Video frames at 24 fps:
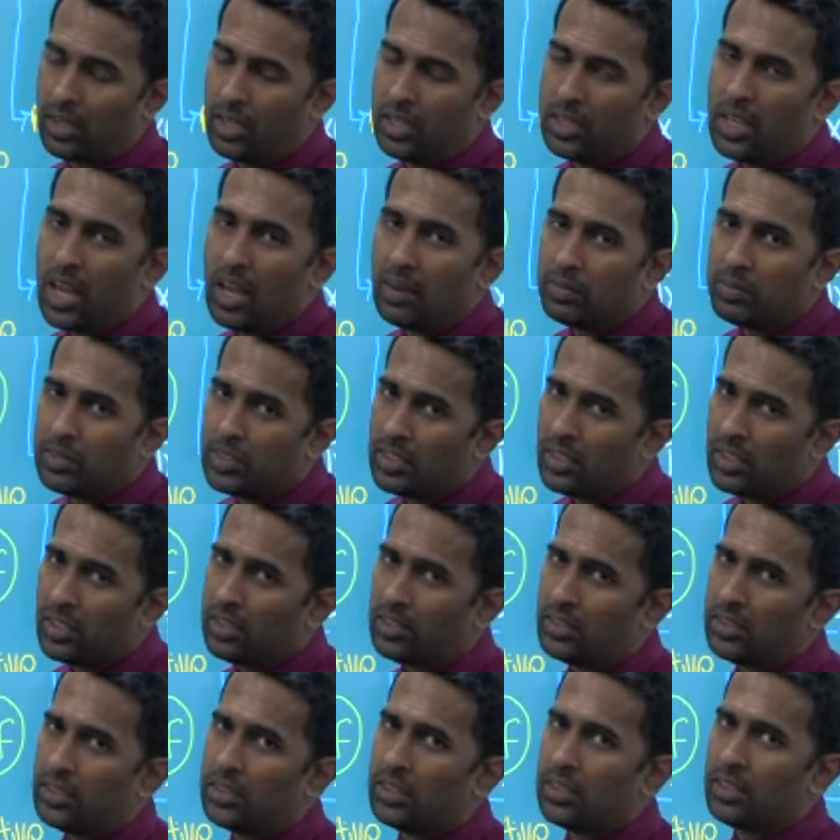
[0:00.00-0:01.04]
In the
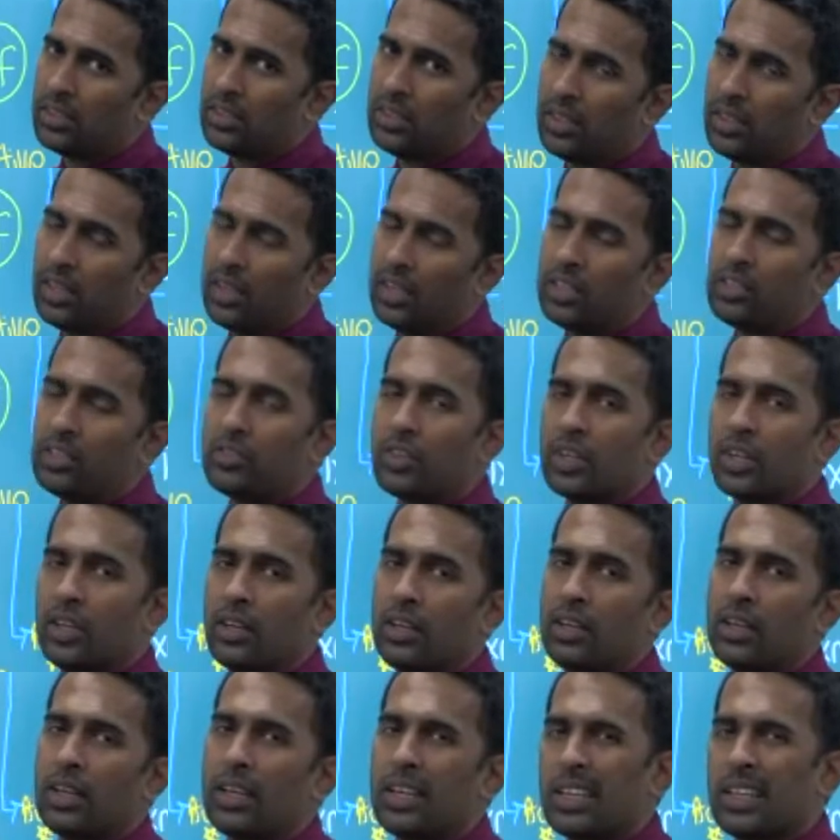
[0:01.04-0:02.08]
absence, it
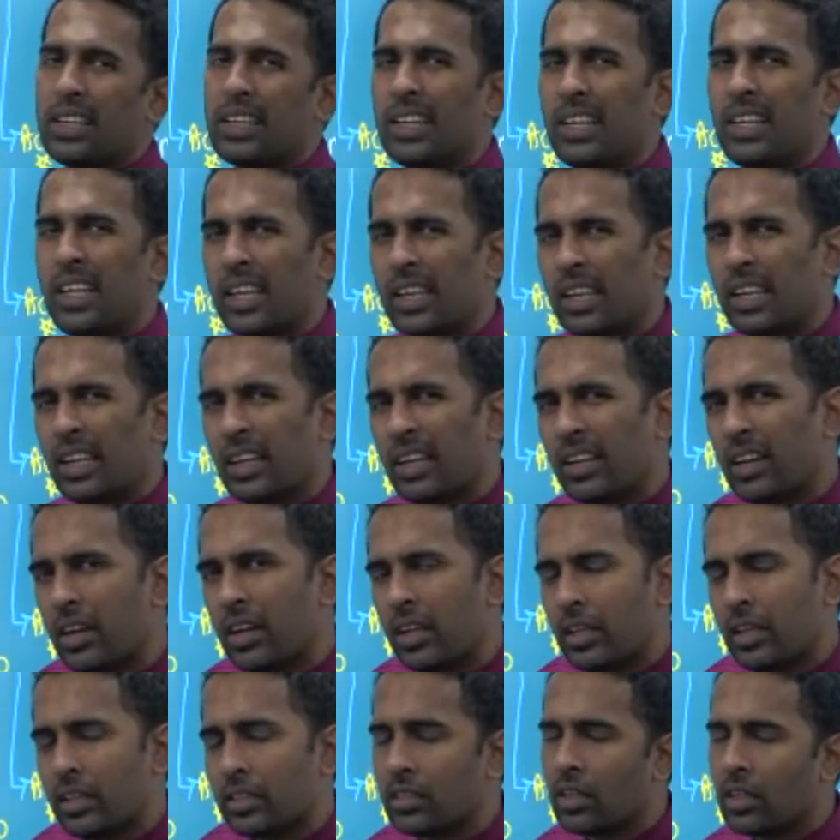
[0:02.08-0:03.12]
will
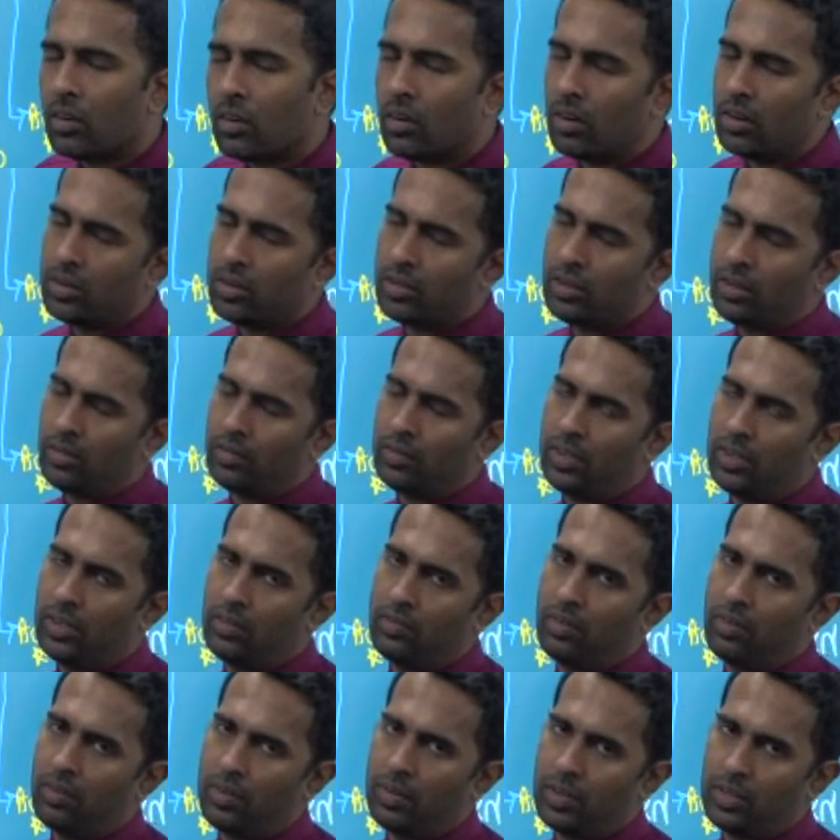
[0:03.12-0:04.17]
decrease the quality of the
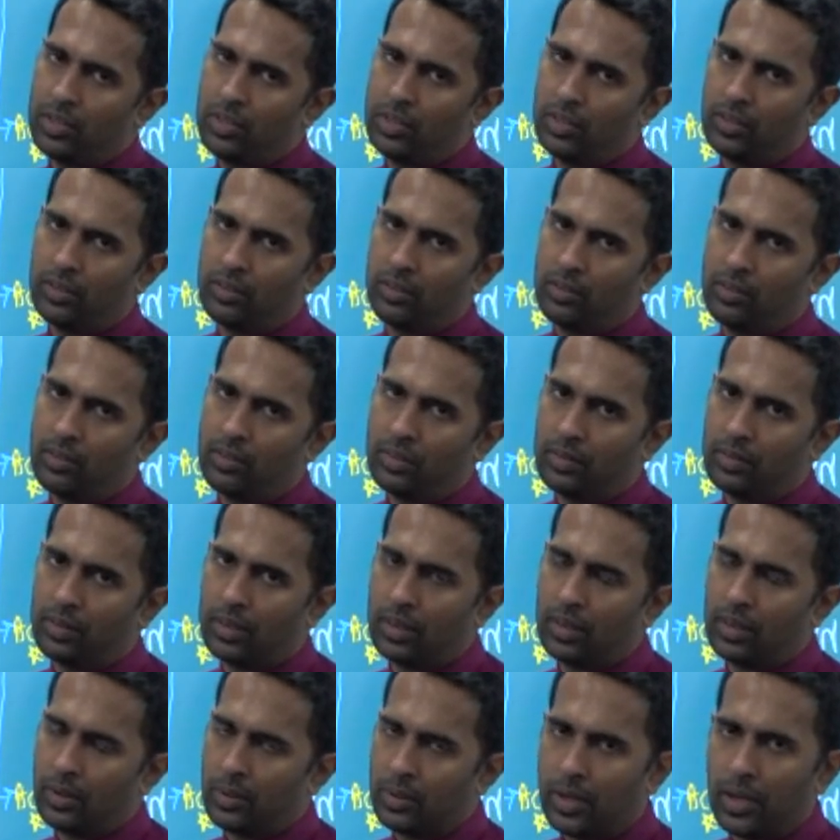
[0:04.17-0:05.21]
information.
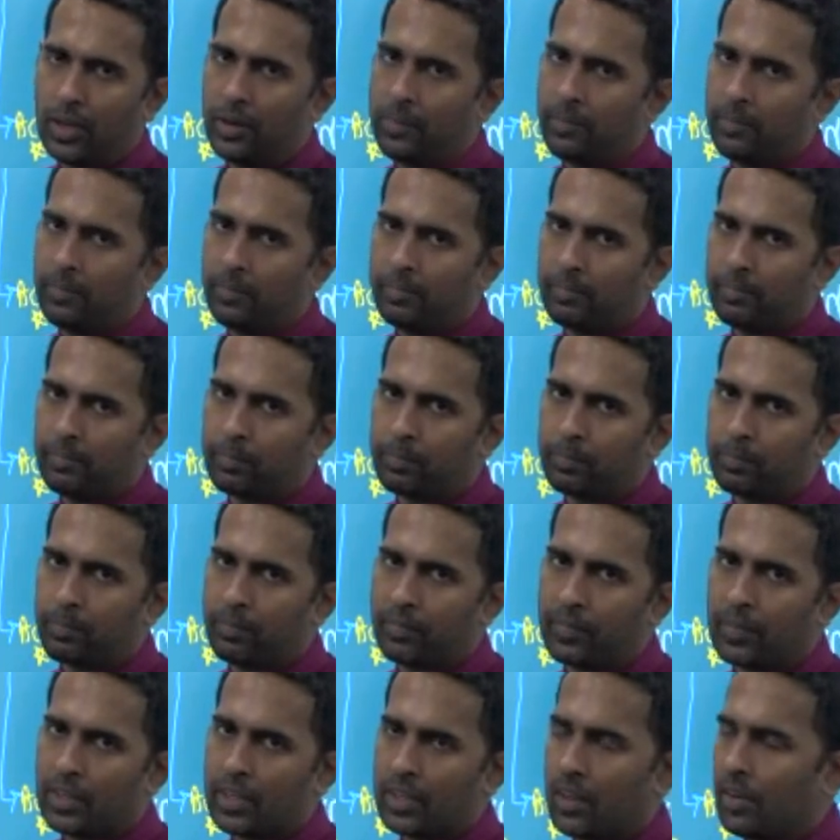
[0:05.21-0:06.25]
Okay.
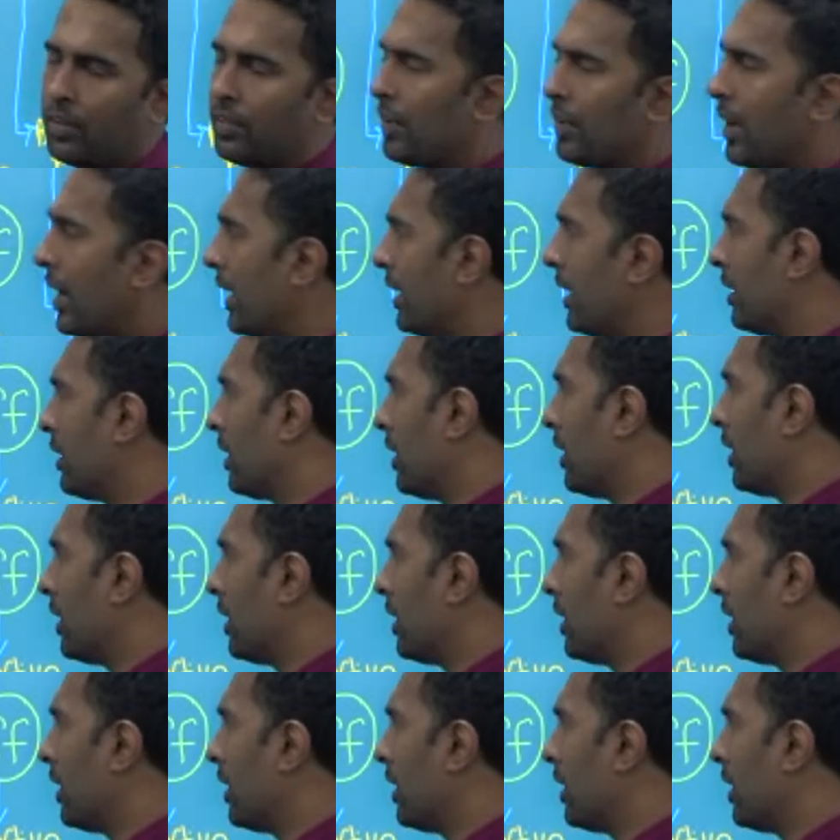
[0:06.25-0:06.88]
Right.